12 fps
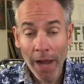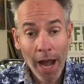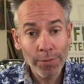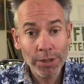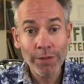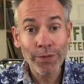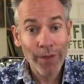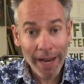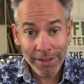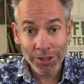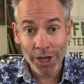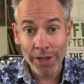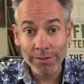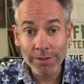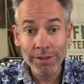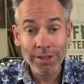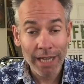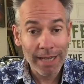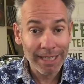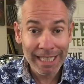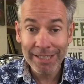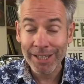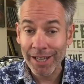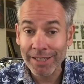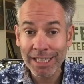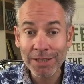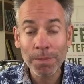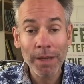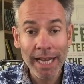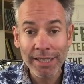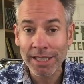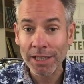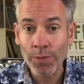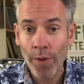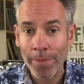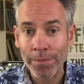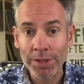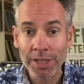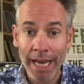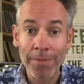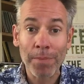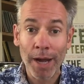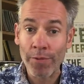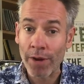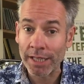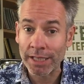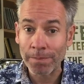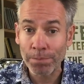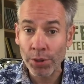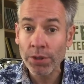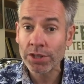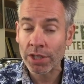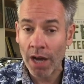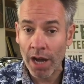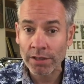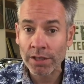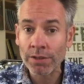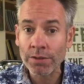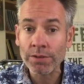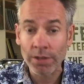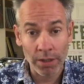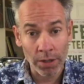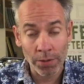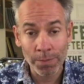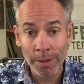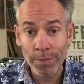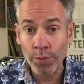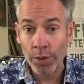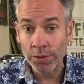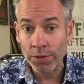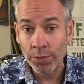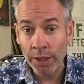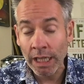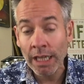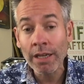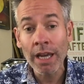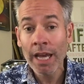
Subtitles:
I would defend Jones and say that he's earned his place in the 1% by writing books and articles that a lot of people want to read,